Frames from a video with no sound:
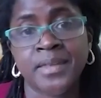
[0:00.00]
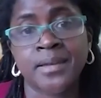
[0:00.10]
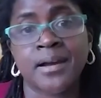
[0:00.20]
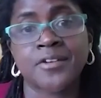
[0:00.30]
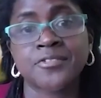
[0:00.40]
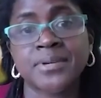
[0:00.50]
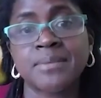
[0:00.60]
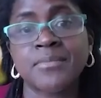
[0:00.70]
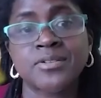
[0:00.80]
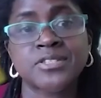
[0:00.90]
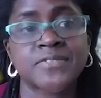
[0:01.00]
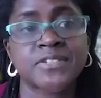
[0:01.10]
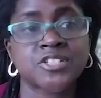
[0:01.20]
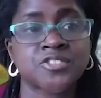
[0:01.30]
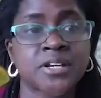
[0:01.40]
Our three modes of
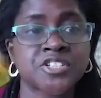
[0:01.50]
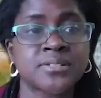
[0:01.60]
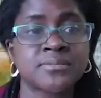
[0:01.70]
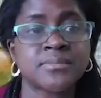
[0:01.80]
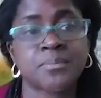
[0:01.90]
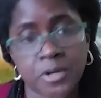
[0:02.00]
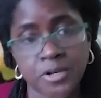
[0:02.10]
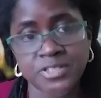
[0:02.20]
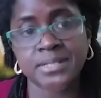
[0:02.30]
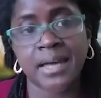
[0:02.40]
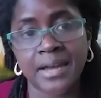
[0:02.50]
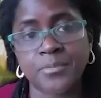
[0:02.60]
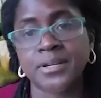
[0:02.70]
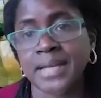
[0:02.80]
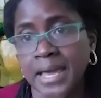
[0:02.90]
instruction, in-person,
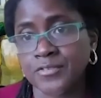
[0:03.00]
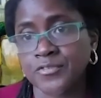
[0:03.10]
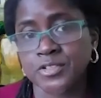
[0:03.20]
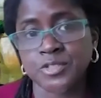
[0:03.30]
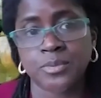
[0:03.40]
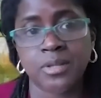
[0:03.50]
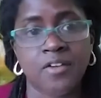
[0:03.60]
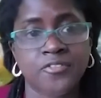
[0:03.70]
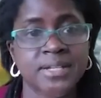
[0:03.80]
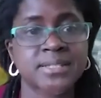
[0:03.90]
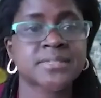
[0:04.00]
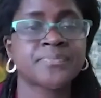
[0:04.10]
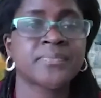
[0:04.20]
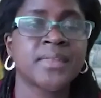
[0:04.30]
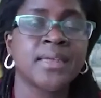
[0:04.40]
hybrid, and virtual offerings,
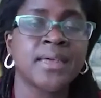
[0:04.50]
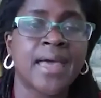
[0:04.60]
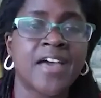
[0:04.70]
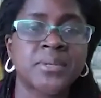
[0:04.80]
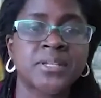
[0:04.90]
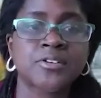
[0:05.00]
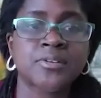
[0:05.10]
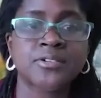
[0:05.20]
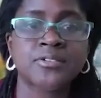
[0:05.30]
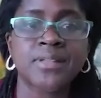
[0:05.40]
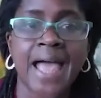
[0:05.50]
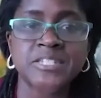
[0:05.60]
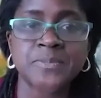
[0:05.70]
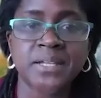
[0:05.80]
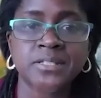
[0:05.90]
have been a critical
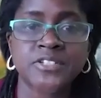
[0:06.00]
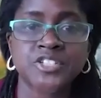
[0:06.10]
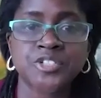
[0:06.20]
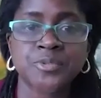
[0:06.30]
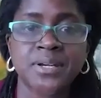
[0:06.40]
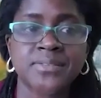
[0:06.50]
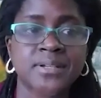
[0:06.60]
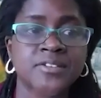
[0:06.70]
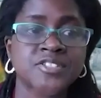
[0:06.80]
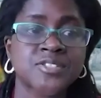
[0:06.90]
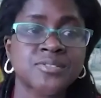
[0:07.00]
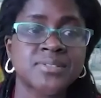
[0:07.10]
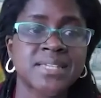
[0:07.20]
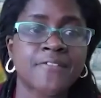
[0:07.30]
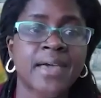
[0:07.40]
aspect of ensuring that our students
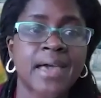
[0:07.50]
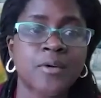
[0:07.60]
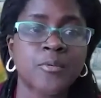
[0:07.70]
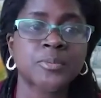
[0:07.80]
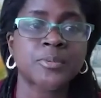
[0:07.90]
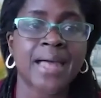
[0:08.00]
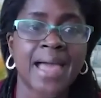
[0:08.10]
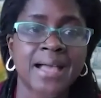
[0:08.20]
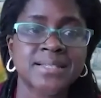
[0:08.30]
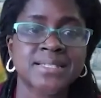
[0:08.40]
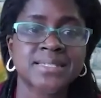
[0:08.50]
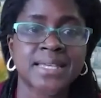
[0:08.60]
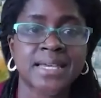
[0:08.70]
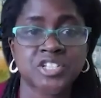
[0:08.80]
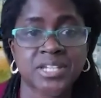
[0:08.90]
have equitable access to
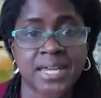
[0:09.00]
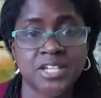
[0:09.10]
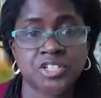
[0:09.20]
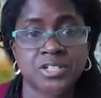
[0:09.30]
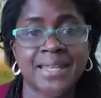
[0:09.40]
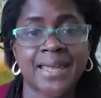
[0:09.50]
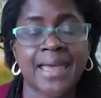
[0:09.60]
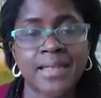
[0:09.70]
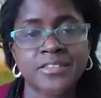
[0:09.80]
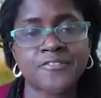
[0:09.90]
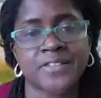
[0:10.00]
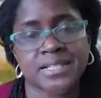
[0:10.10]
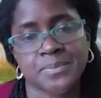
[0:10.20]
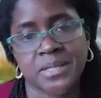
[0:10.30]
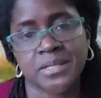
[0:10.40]
education and the
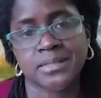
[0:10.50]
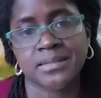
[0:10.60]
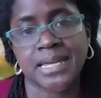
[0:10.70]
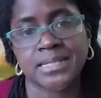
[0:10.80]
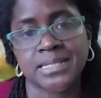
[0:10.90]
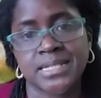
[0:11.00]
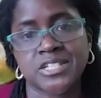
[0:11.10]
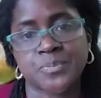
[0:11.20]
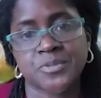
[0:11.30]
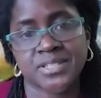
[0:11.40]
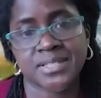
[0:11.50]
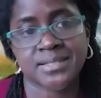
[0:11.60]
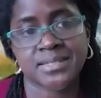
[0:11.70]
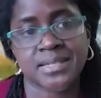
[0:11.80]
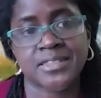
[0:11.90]
flexibility they need to
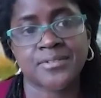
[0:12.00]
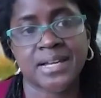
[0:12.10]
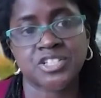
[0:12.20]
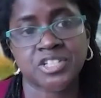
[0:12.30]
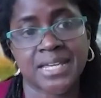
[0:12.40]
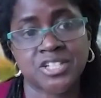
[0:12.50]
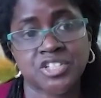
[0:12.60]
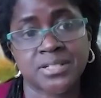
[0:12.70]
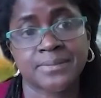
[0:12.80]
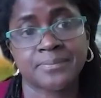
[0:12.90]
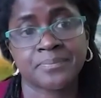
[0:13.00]
persist in their education.